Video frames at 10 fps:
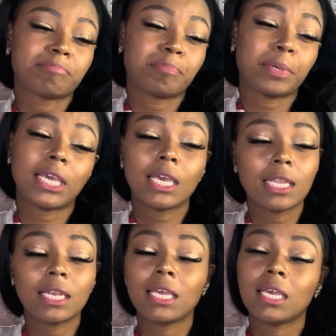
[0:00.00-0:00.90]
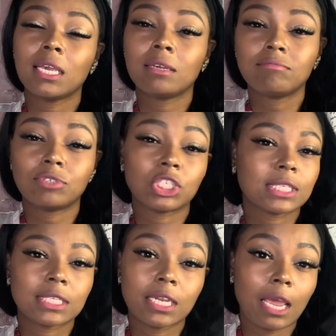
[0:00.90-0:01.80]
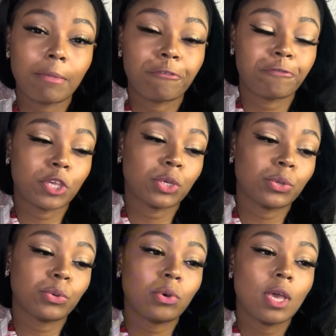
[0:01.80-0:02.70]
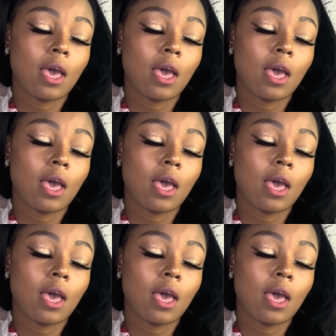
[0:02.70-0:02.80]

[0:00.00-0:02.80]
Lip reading: peony, just to name a few.